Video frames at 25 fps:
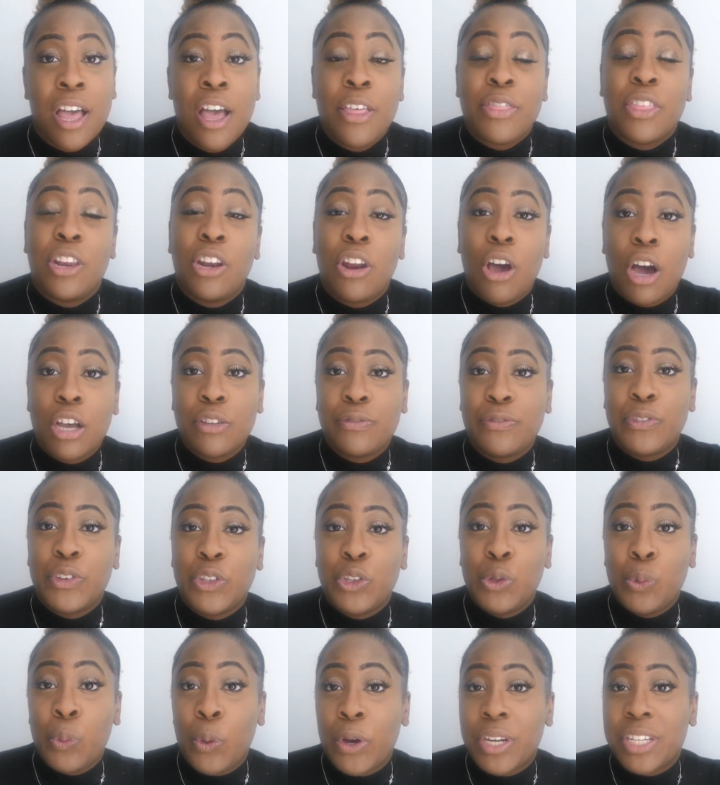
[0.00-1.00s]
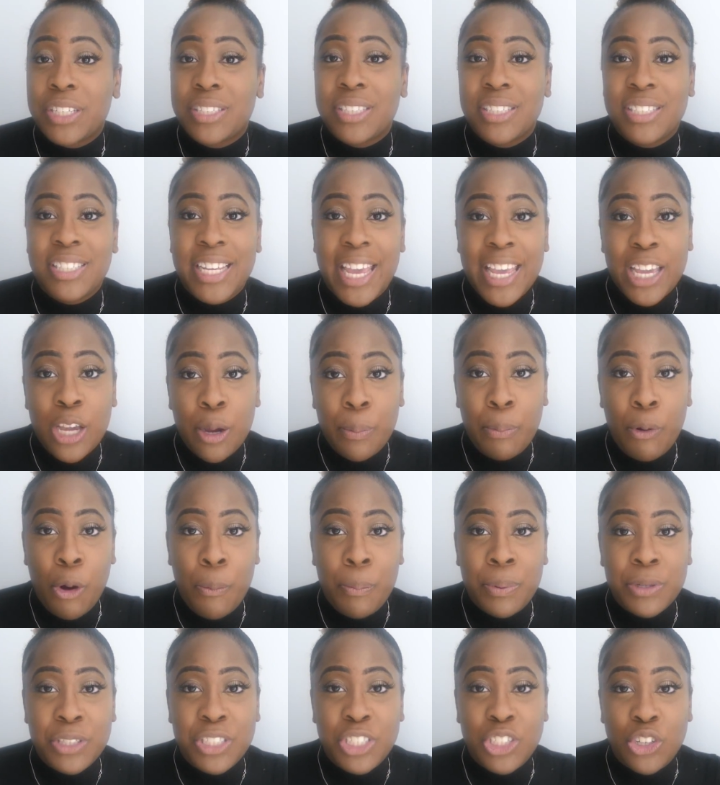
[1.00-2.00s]
The last thing you want is to take a
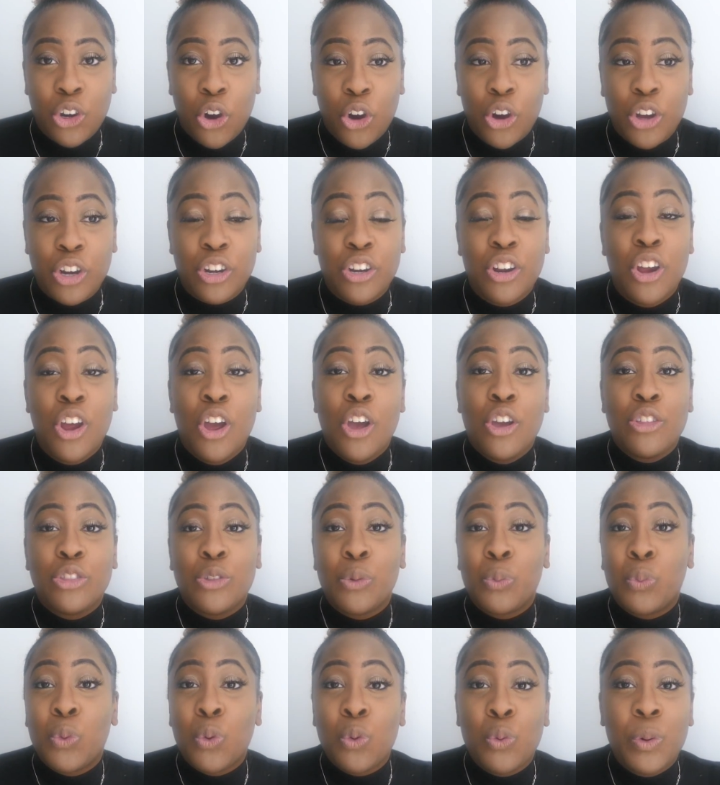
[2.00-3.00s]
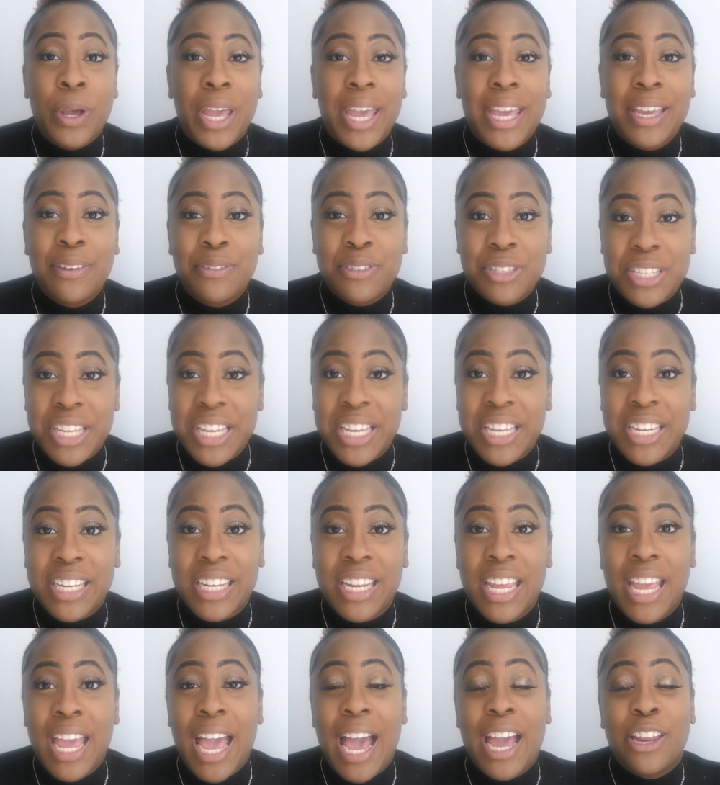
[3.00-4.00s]
property on, the wall caves in,
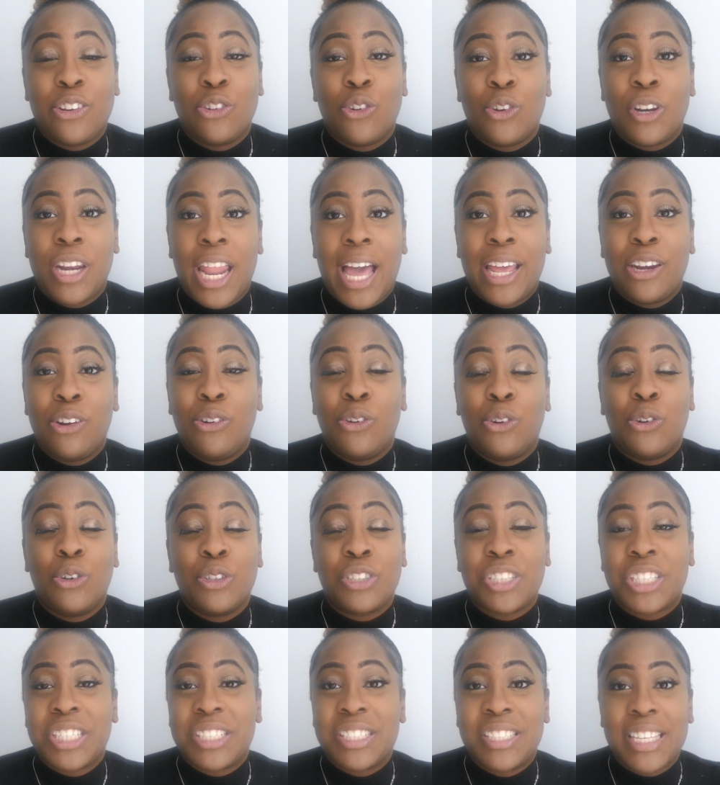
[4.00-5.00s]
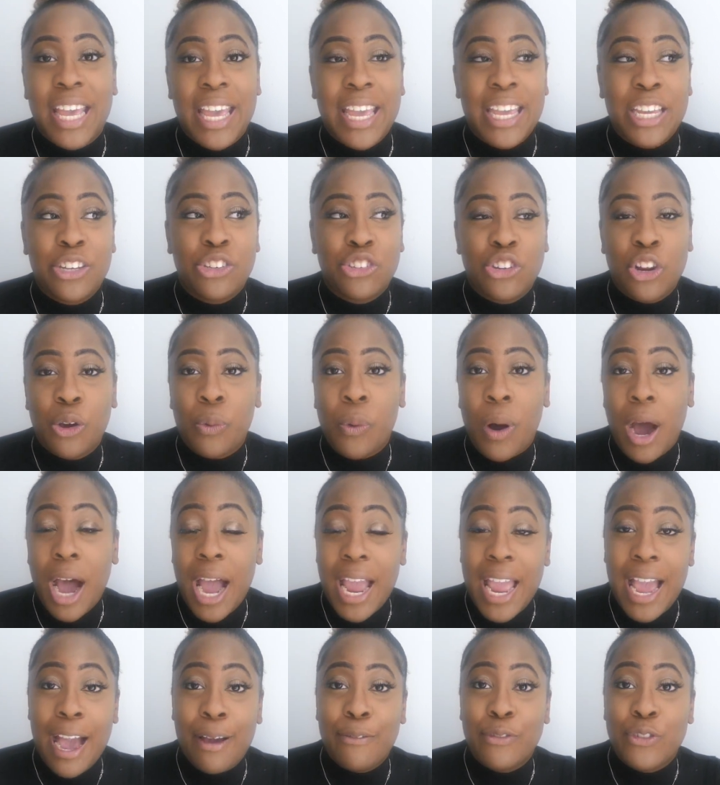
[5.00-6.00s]
and your landlord is saying, do you know what, I
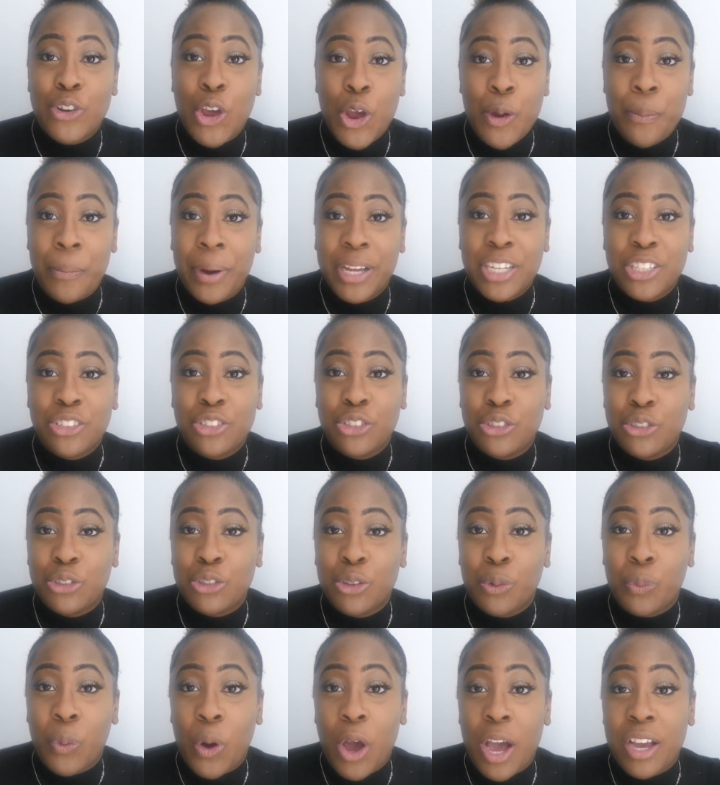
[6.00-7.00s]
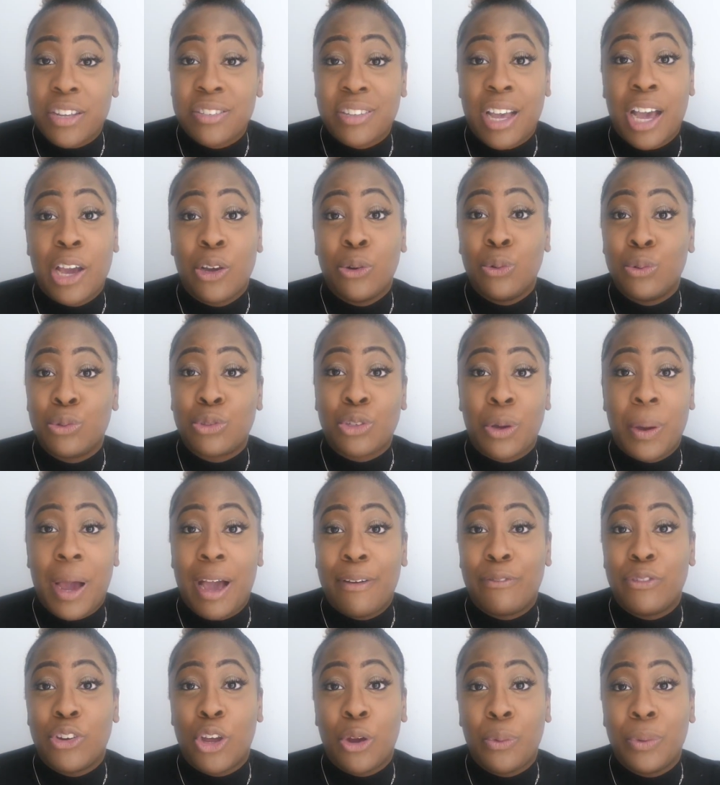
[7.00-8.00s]
have no money to do the works, I also
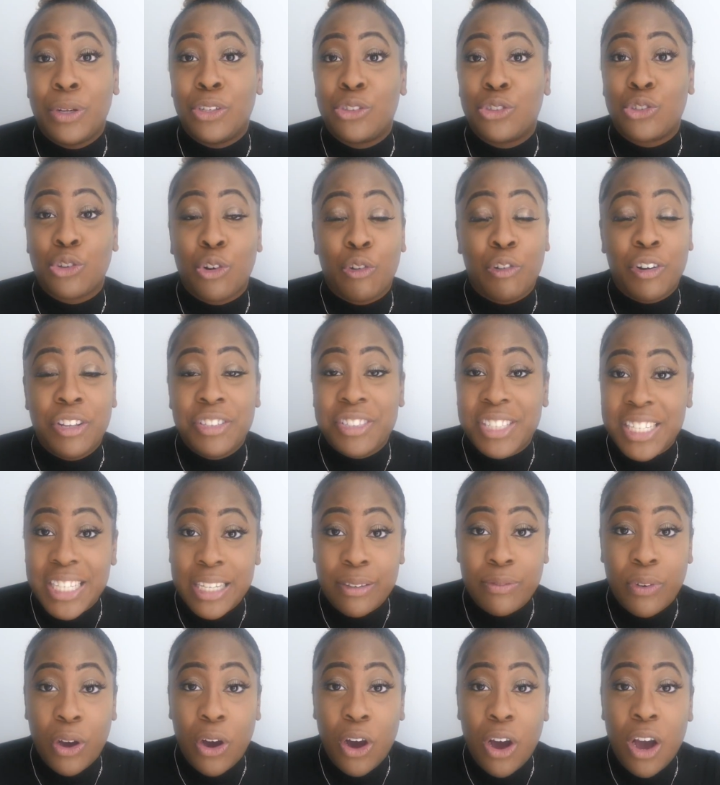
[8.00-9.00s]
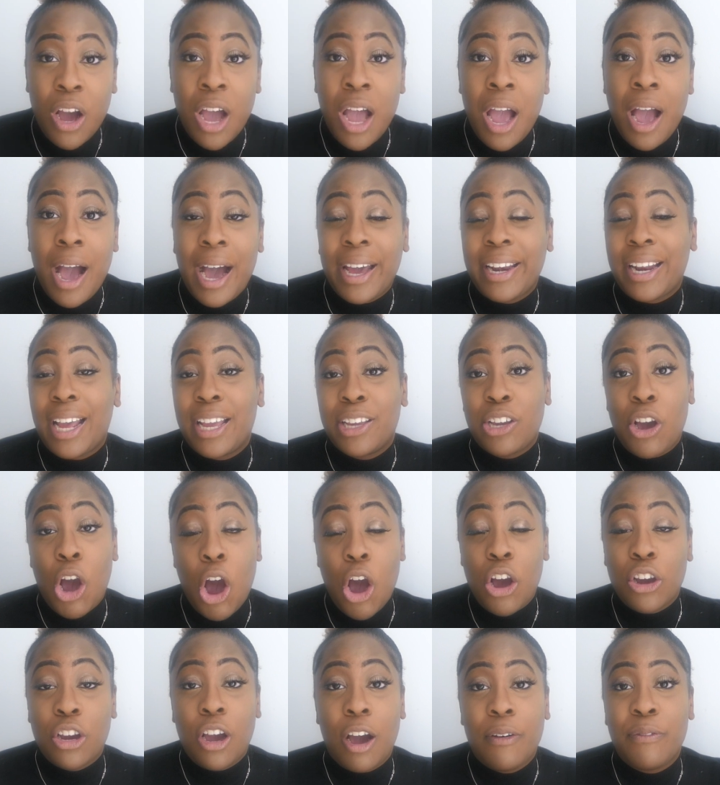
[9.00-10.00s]
have no insurance either, and I
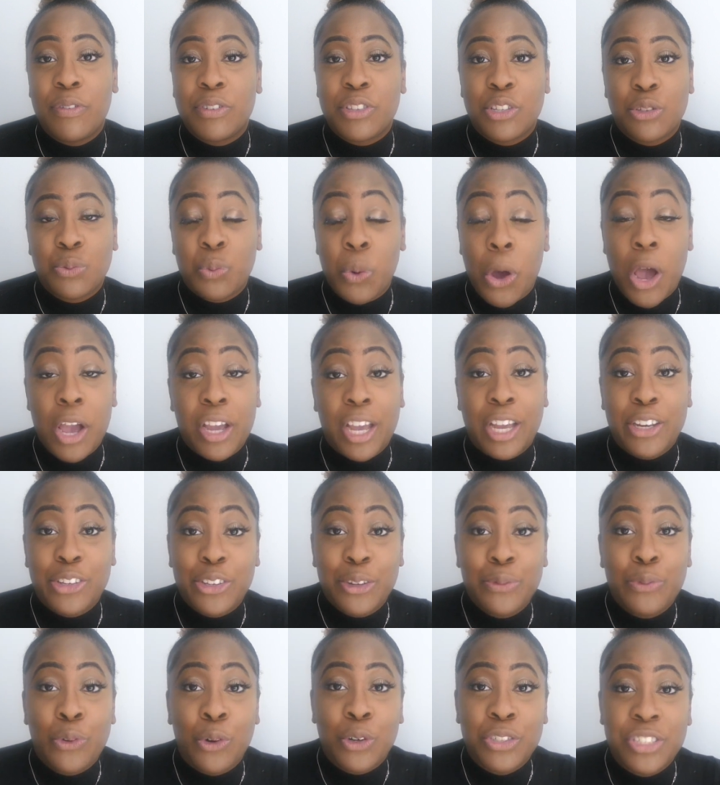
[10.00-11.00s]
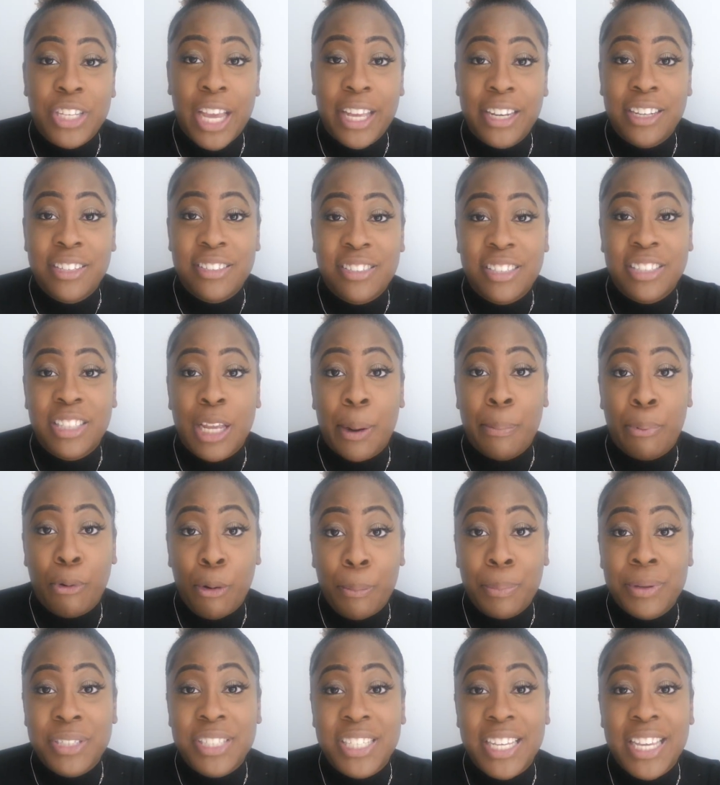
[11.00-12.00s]
can't cover this work, and you've got tenants in that
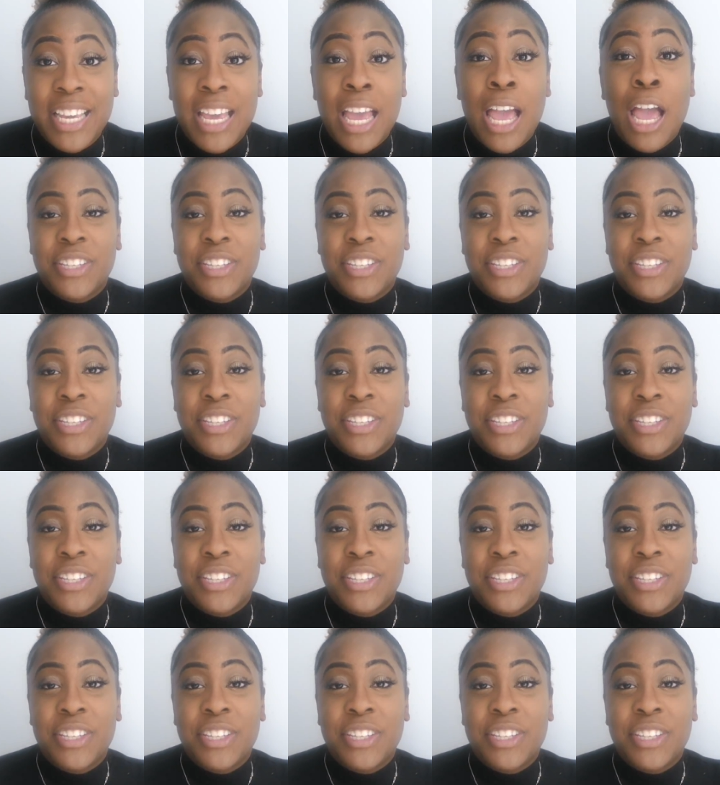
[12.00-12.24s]
property.